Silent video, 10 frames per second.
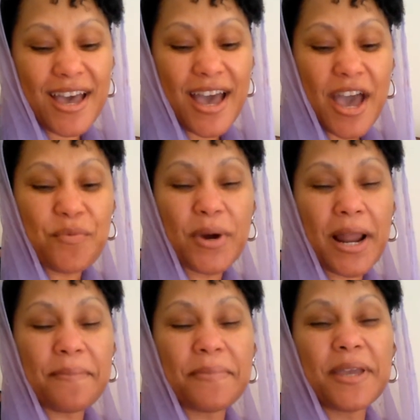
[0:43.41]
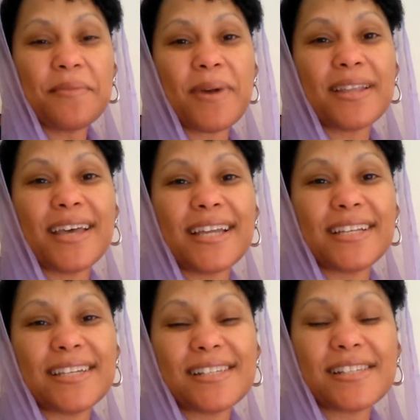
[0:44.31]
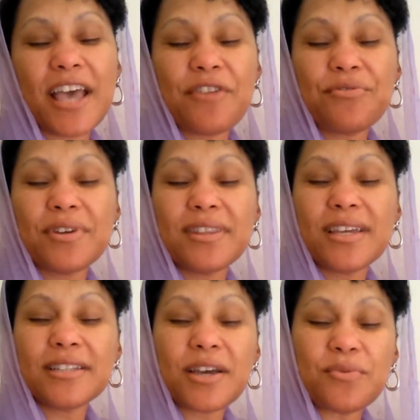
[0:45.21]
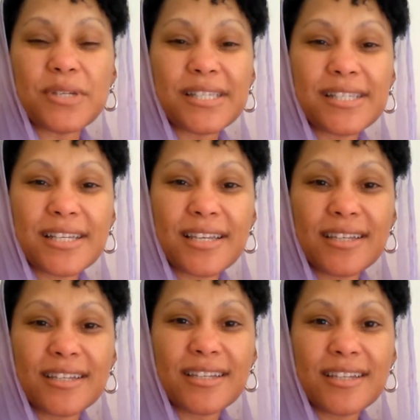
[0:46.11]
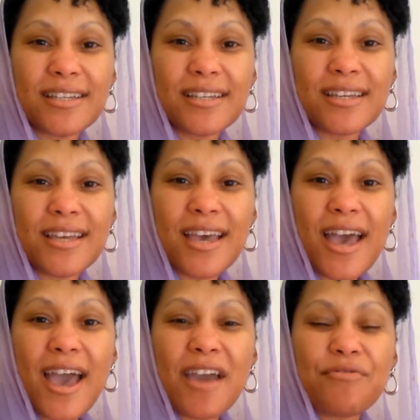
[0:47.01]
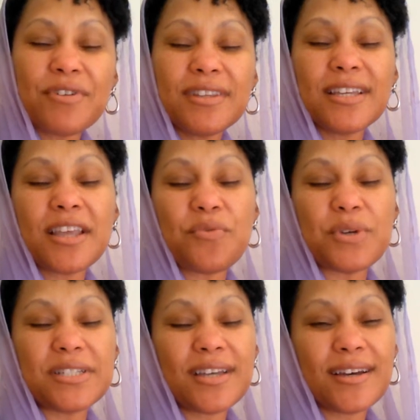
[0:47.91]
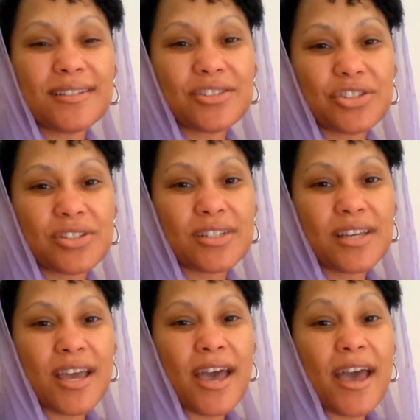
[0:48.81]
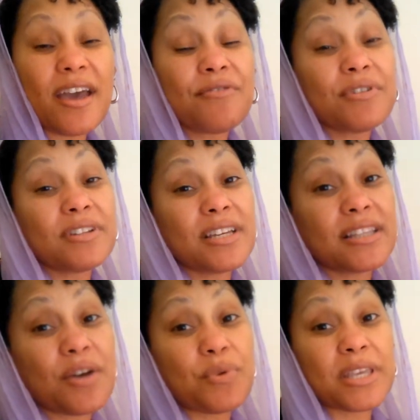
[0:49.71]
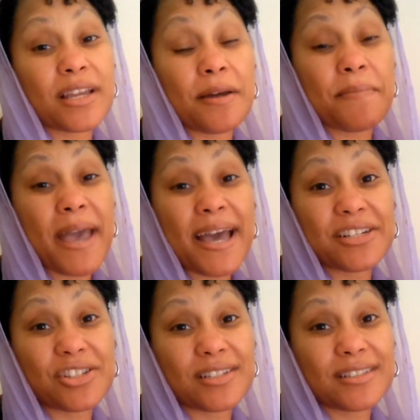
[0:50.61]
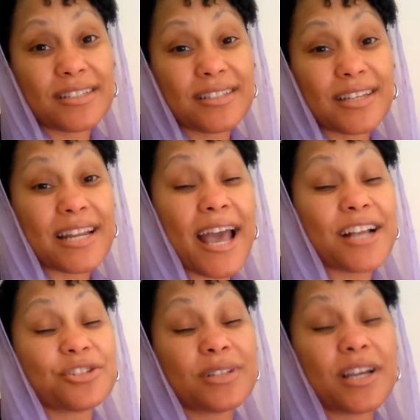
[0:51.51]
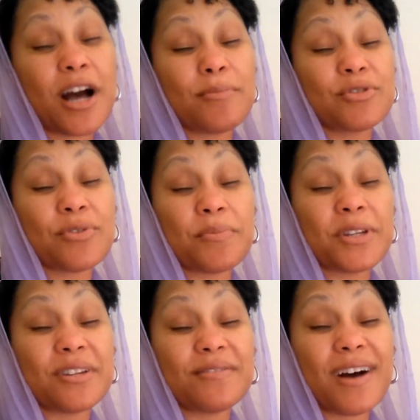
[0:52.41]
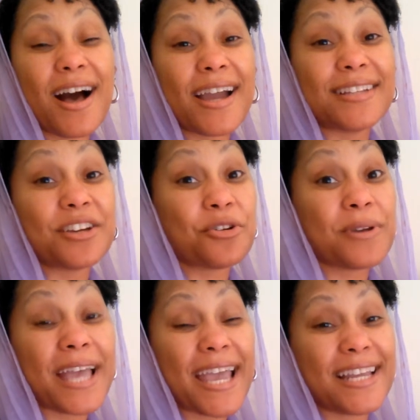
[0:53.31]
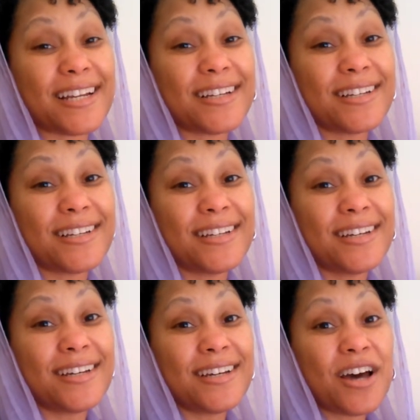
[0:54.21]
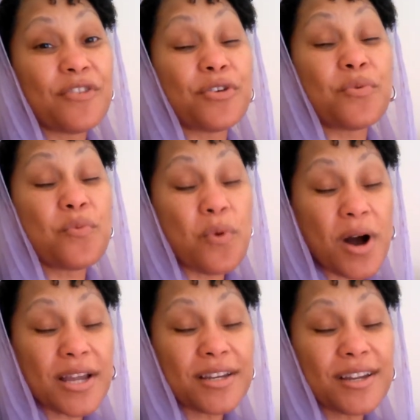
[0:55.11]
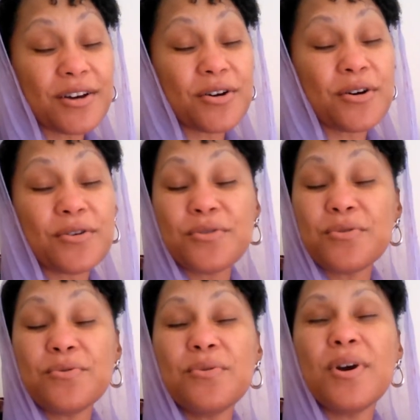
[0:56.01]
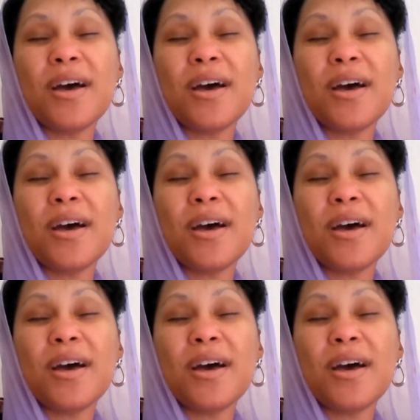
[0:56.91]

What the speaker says: And what I mean by that is everything that we see, everything that we touch, everything that we can imagine, it actually comes from the divine, the creator, the one who